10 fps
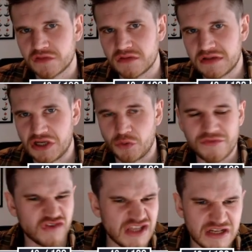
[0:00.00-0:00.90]
And, you know, we've
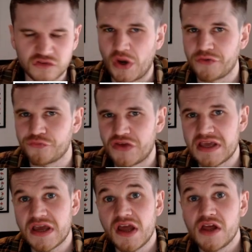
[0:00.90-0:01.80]
seen his quick
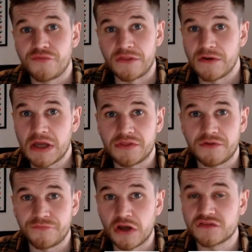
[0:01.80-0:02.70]
feet for the
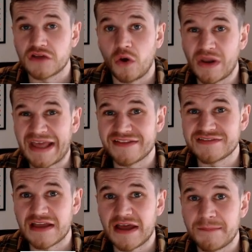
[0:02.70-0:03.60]
first goal against